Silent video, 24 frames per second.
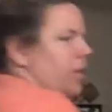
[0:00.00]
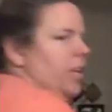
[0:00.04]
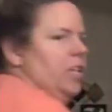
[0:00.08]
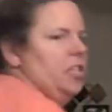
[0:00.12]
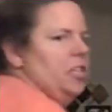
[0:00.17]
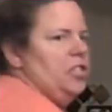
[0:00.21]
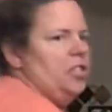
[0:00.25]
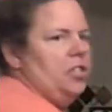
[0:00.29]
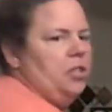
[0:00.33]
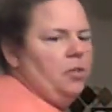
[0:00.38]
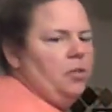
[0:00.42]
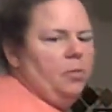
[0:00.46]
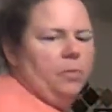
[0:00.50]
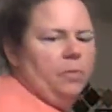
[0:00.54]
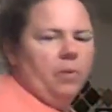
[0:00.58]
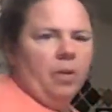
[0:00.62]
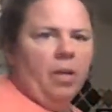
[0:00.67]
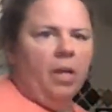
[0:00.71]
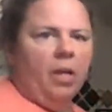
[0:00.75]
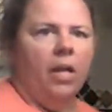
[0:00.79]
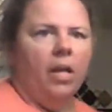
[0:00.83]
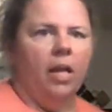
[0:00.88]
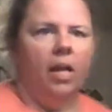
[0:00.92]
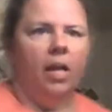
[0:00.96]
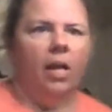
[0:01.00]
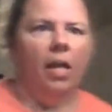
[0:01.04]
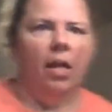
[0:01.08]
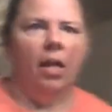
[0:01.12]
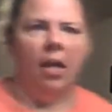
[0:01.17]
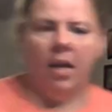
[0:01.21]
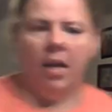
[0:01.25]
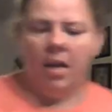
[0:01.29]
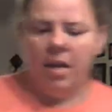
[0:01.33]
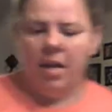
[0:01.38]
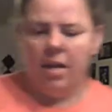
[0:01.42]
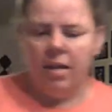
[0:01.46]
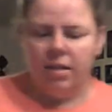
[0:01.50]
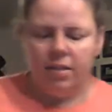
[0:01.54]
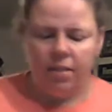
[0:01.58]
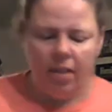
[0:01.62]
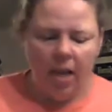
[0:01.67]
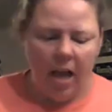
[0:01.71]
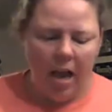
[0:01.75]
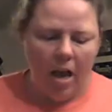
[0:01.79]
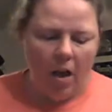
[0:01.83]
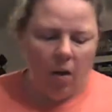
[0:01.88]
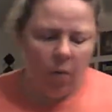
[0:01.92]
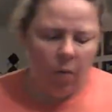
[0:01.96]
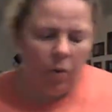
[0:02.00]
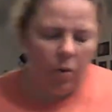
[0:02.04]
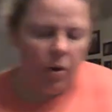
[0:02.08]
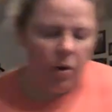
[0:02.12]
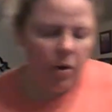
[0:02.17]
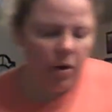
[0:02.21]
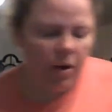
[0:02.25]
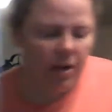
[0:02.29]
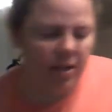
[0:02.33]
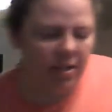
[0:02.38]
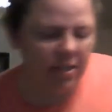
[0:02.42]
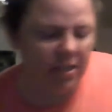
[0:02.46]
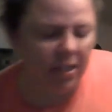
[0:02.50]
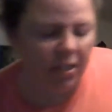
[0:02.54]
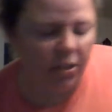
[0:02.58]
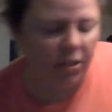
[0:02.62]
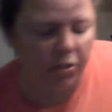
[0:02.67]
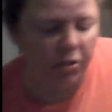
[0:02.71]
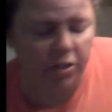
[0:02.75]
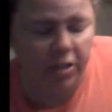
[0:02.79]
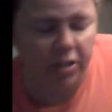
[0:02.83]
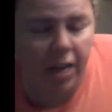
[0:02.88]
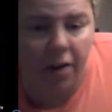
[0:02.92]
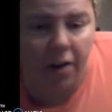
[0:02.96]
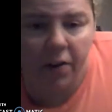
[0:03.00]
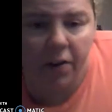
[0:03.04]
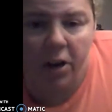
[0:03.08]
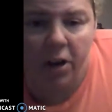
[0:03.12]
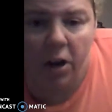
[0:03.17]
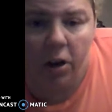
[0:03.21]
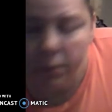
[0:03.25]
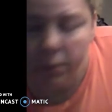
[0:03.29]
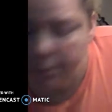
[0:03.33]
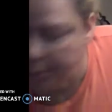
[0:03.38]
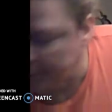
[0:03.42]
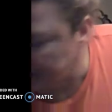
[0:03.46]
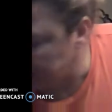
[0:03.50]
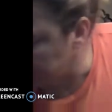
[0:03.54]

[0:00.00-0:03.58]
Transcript: would get you is our Essentials carry-all.